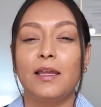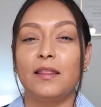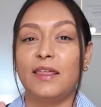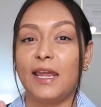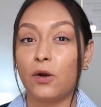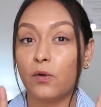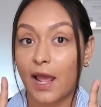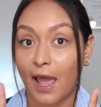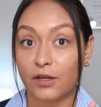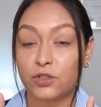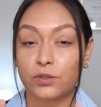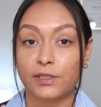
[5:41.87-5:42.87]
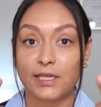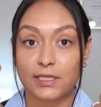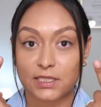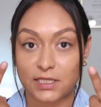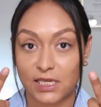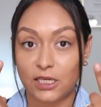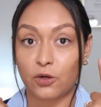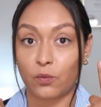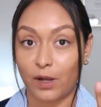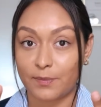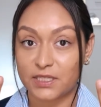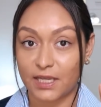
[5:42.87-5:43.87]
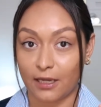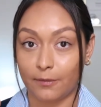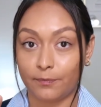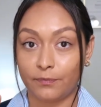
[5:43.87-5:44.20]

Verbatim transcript: They don't actually see your website.